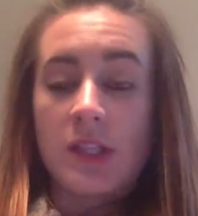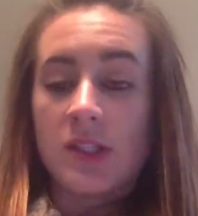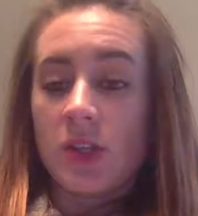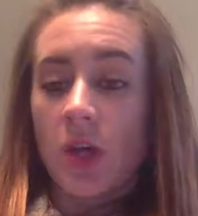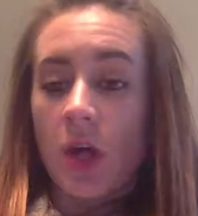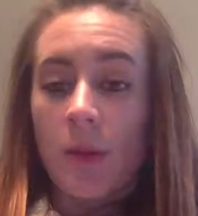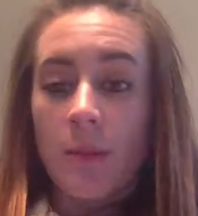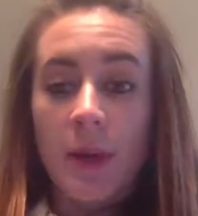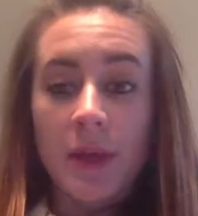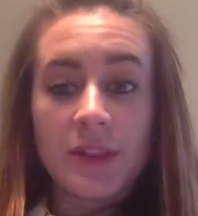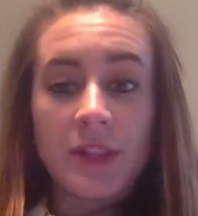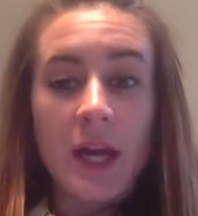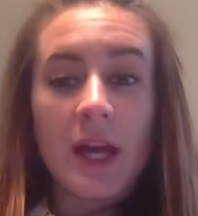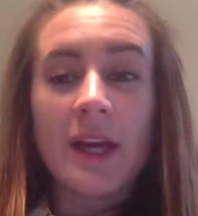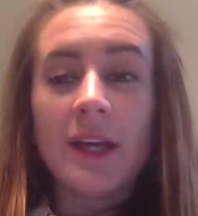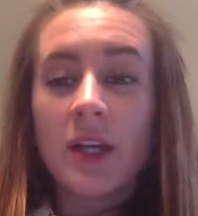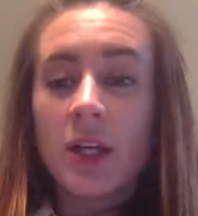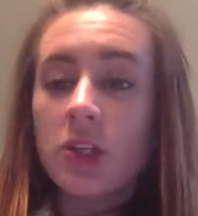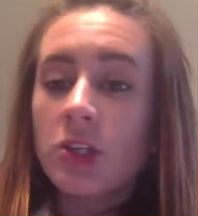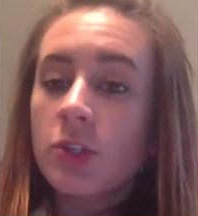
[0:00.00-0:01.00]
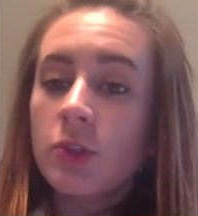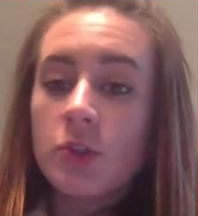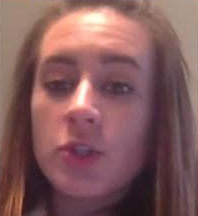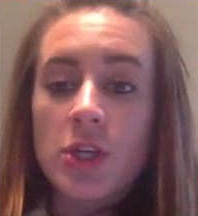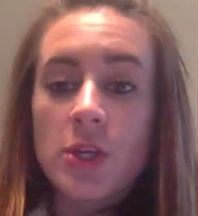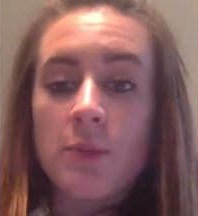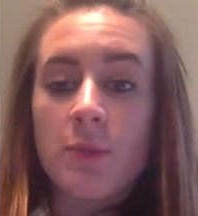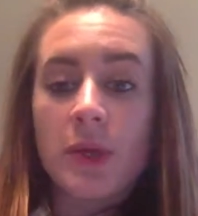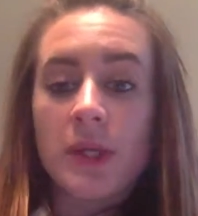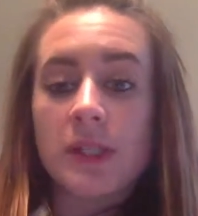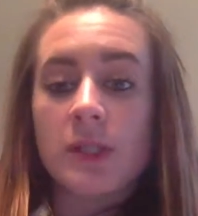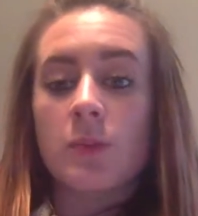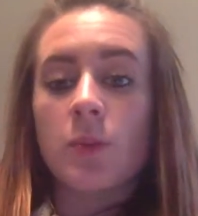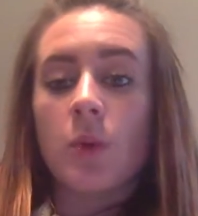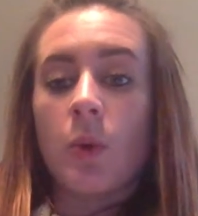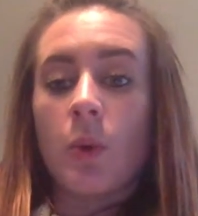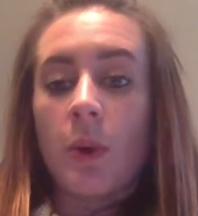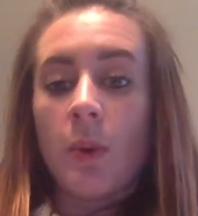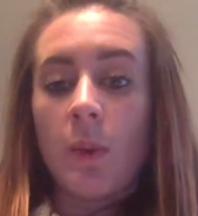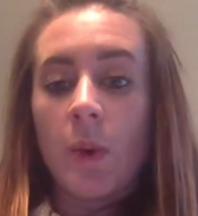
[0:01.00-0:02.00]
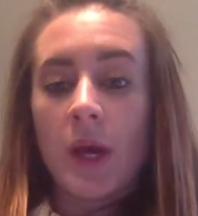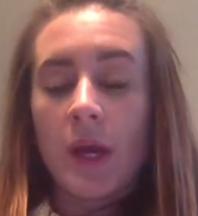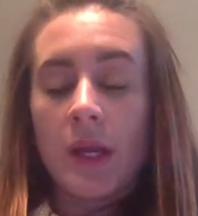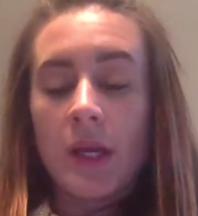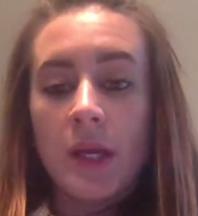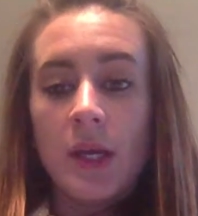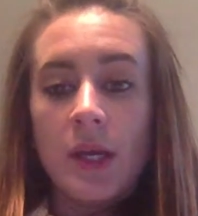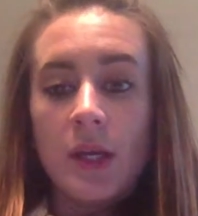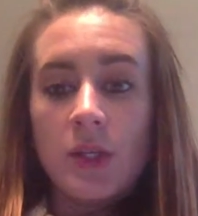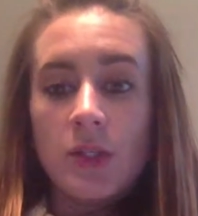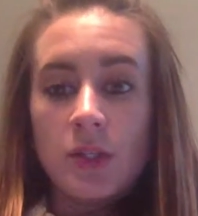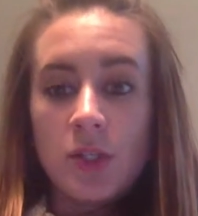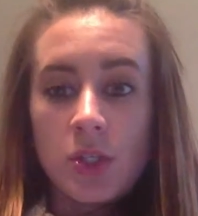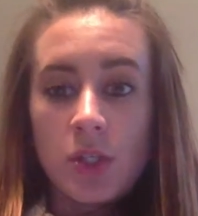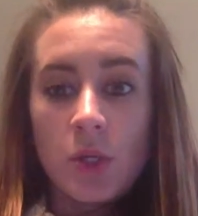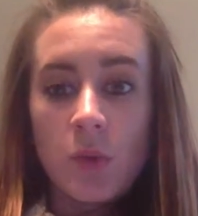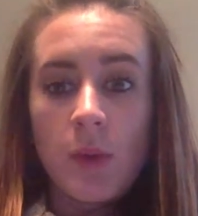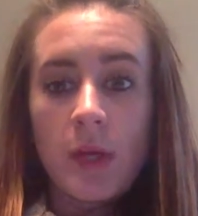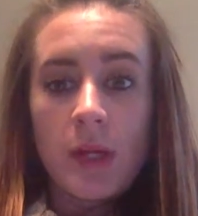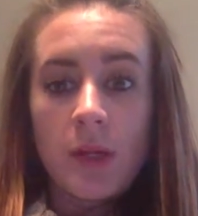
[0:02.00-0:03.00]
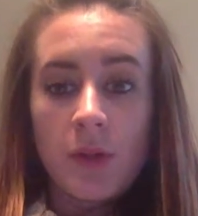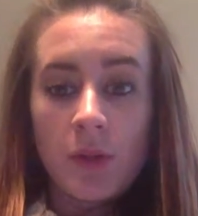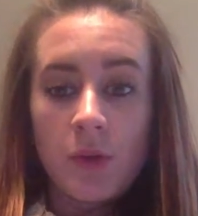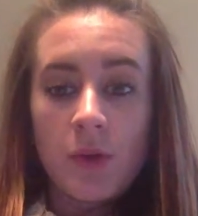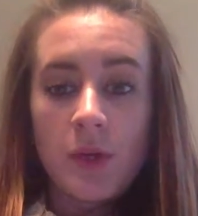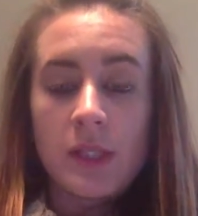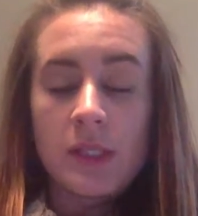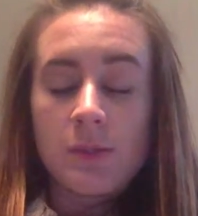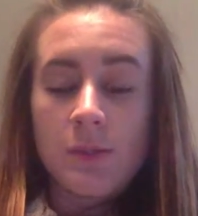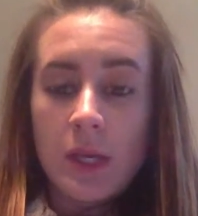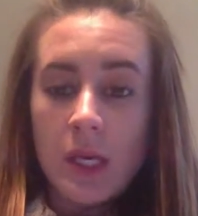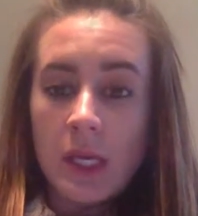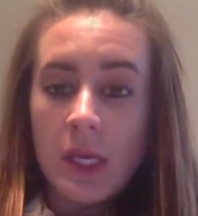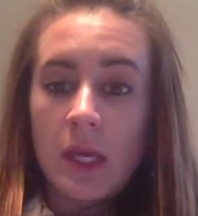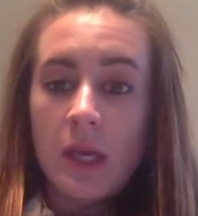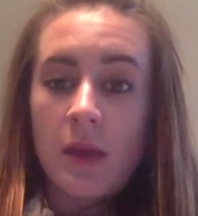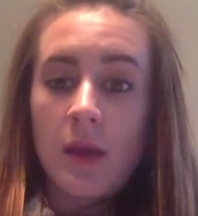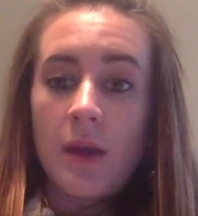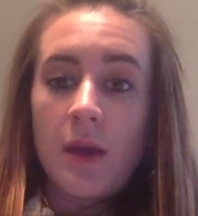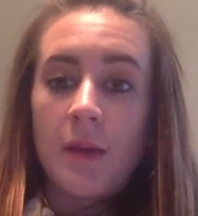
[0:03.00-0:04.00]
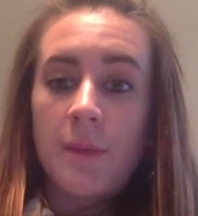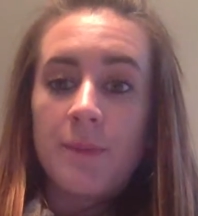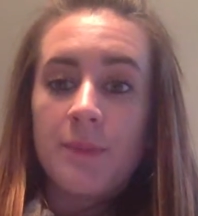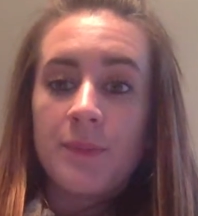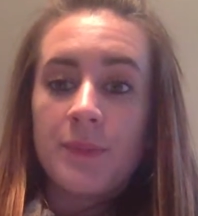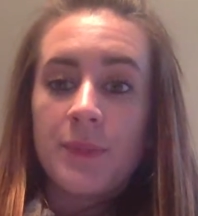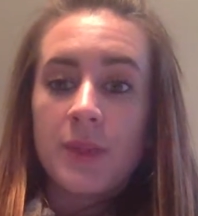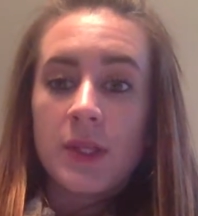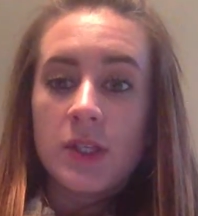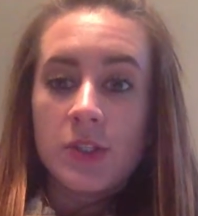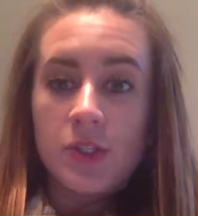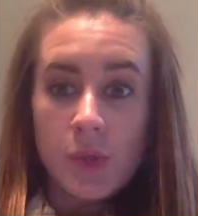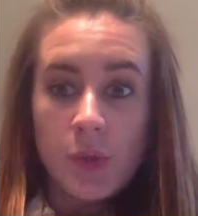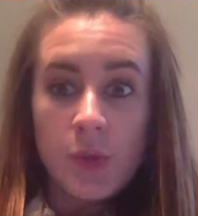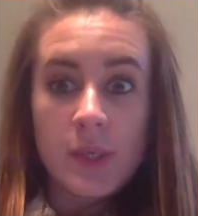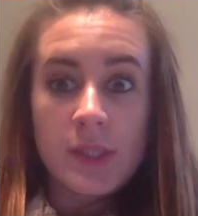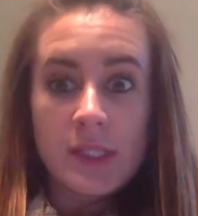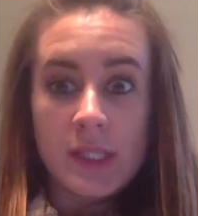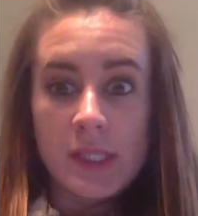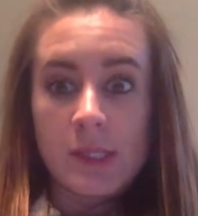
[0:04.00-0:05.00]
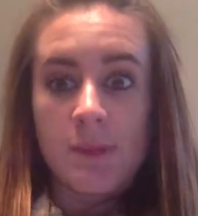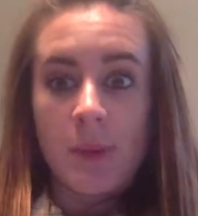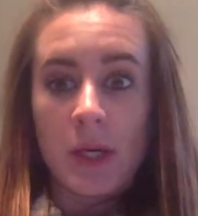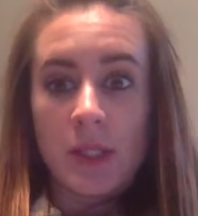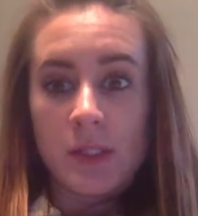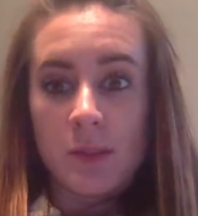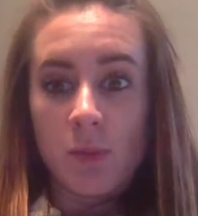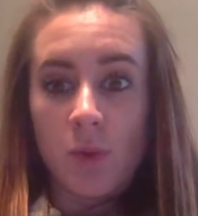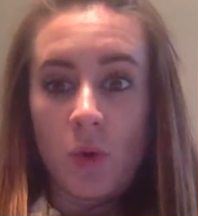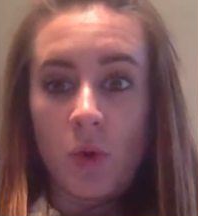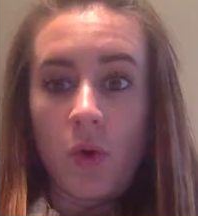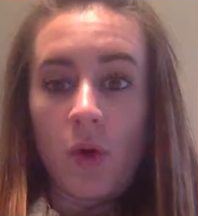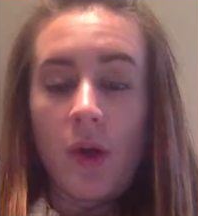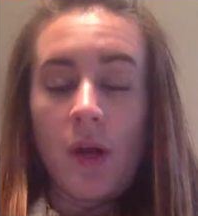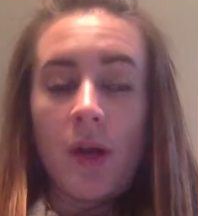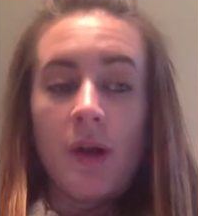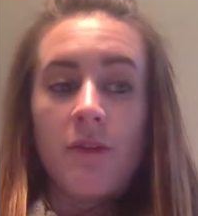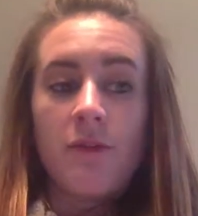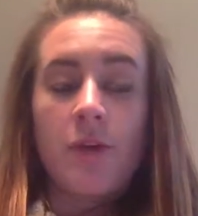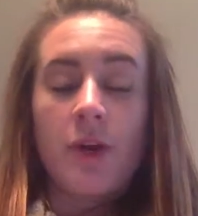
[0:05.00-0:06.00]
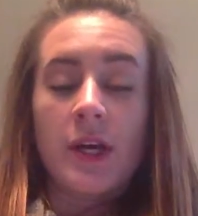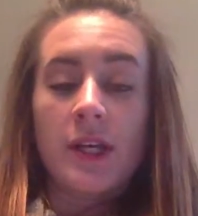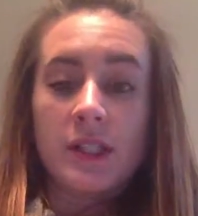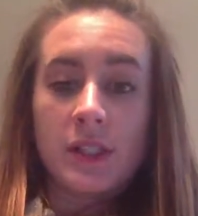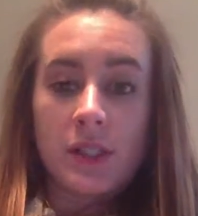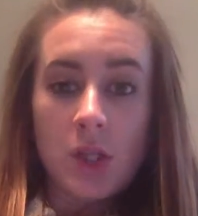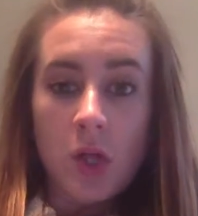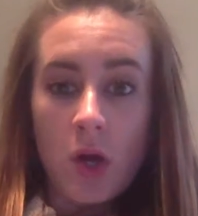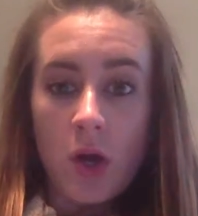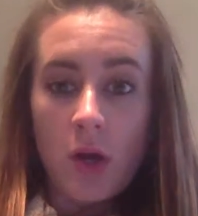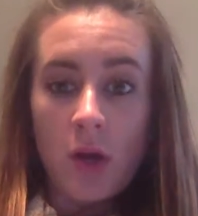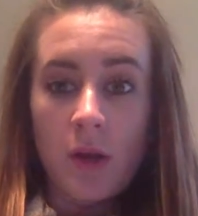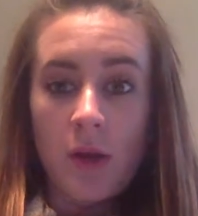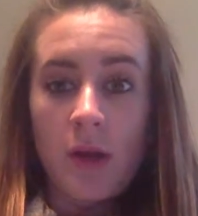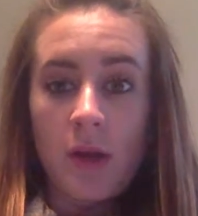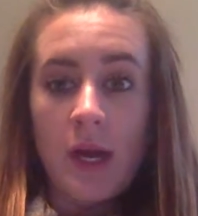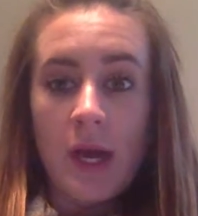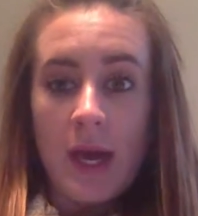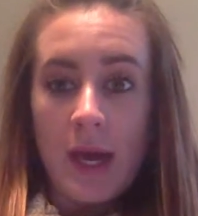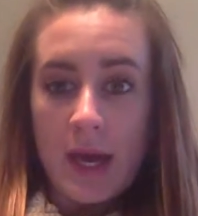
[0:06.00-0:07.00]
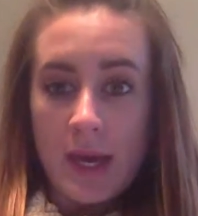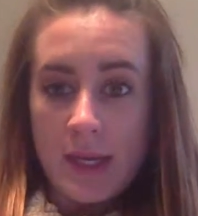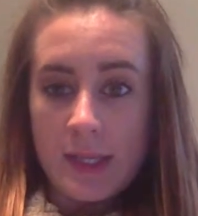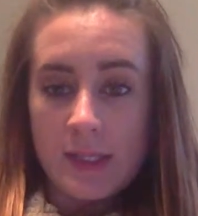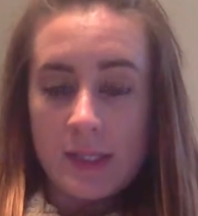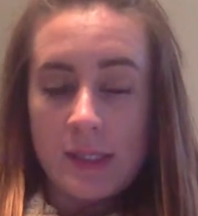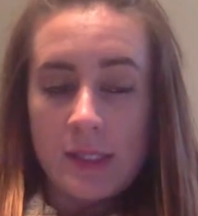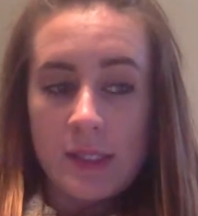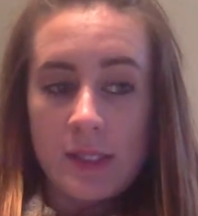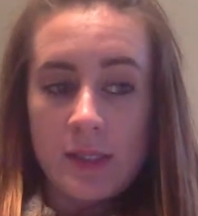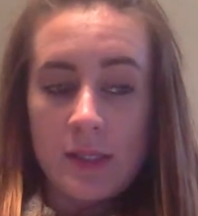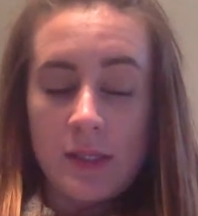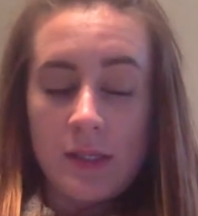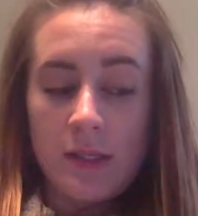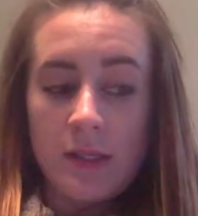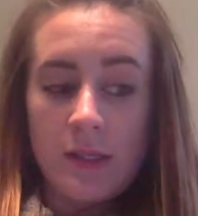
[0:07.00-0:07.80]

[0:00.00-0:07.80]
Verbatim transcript: It's all about that inclusion principle. We want to include as many students as possible for as long as